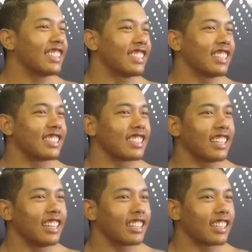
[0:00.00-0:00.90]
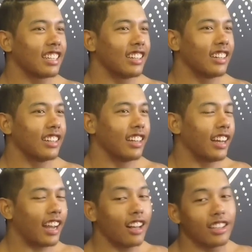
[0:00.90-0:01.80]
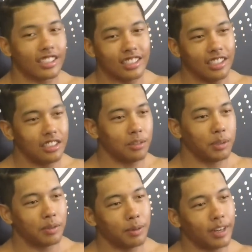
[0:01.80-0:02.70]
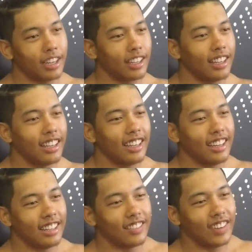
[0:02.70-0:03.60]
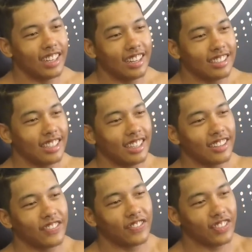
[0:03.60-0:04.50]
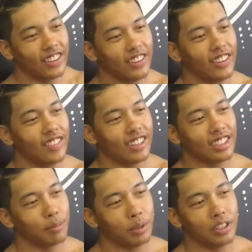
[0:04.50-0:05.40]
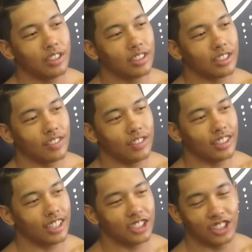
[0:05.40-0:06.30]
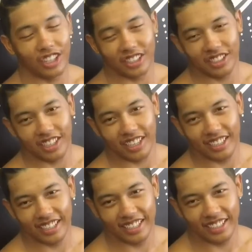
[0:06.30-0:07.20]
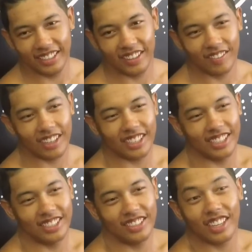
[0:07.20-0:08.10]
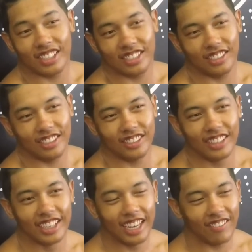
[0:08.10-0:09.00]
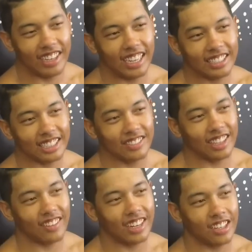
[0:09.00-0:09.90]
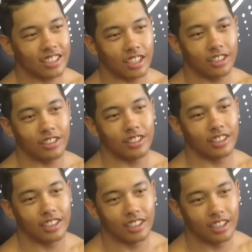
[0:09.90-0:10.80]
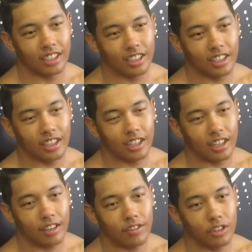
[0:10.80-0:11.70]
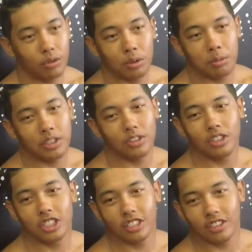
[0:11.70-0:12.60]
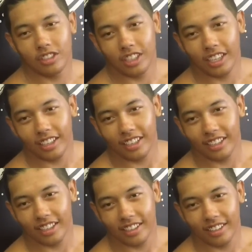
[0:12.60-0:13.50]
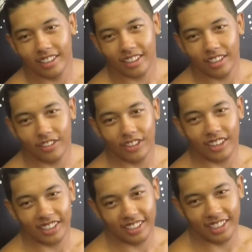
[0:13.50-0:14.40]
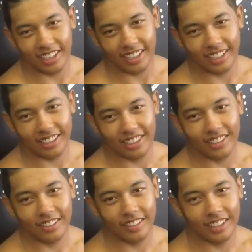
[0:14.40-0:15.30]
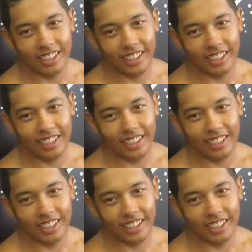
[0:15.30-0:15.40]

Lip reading: says is like, and Alex said to bring me back, and then my dad's like, you know, I'm not gonna bring you to something that you're not good at. You know, I'm not gonna do that to you. My dad tells me that right now. He's like, dude, if you wouldn't be doing jiu-jitsu today if you're not good at it, you know?